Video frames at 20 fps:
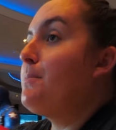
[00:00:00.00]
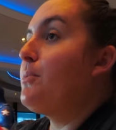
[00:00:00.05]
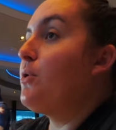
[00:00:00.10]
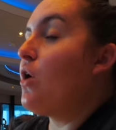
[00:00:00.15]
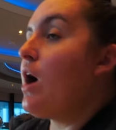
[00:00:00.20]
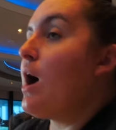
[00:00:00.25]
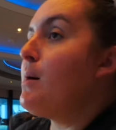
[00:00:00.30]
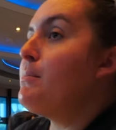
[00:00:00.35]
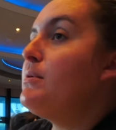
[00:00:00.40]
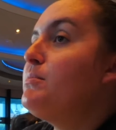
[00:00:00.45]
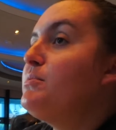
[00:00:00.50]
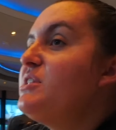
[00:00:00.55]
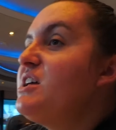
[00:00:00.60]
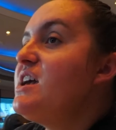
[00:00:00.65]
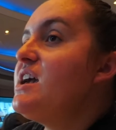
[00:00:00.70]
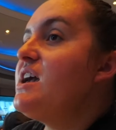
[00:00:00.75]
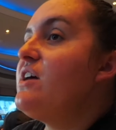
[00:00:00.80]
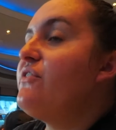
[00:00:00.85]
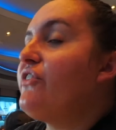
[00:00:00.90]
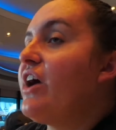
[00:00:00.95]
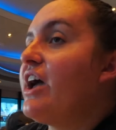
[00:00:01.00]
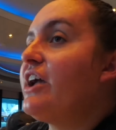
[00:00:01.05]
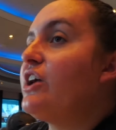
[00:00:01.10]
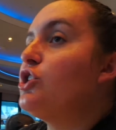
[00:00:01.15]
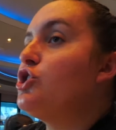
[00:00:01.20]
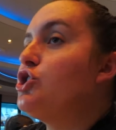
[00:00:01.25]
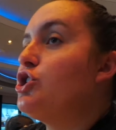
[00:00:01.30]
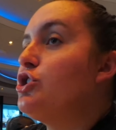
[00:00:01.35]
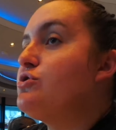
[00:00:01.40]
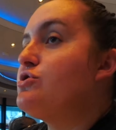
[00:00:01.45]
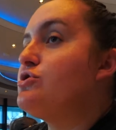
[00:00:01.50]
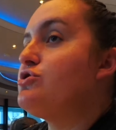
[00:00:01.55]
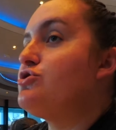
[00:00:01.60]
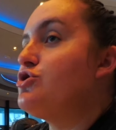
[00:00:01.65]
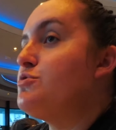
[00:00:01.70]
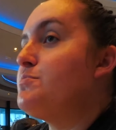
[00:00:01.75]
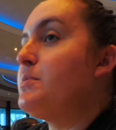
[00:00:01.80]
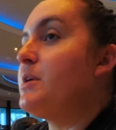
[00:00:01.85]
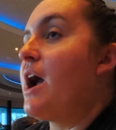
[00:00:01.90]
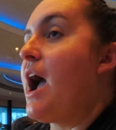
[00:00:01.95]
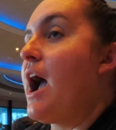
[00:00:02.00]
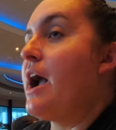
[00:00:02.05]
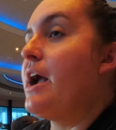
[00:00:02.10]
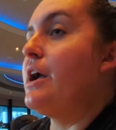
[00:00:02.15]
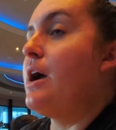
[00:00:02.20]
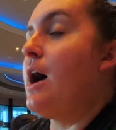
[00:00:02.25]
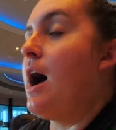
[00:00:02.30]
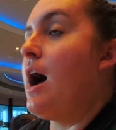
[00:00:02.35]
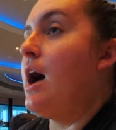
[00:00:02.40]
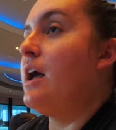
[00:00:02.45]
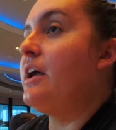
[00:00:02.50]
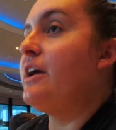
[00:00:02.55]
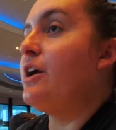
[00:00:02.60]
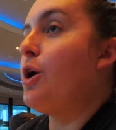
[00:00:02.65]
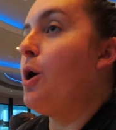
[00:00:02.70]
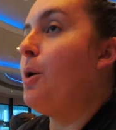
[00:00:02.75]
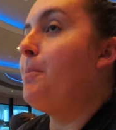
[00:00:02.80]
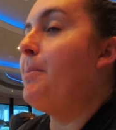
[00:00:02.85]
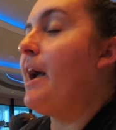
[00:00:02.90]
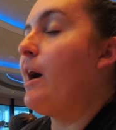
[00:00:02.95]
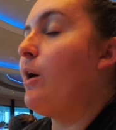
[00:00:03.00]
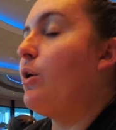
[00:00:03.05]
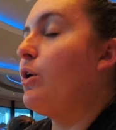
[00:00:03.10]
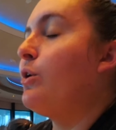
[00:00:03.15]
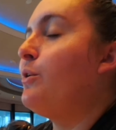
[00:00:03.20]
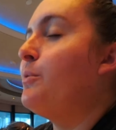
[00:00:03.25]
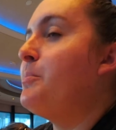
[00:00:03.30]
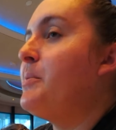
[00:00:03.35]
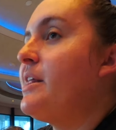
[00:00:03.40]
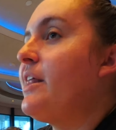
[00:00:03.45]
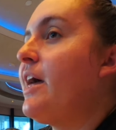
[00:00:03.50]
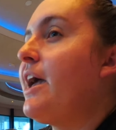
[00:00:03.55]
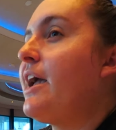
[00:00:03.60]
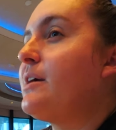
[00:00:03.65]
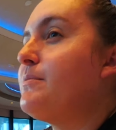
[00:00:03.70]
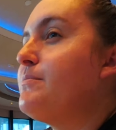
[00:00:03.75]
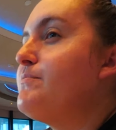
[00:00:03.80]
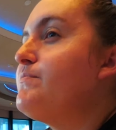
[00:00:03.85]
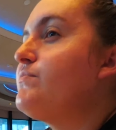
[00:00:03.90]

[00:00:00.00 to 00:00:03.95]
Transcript: probably if i could choose a super uh, hero power it would be like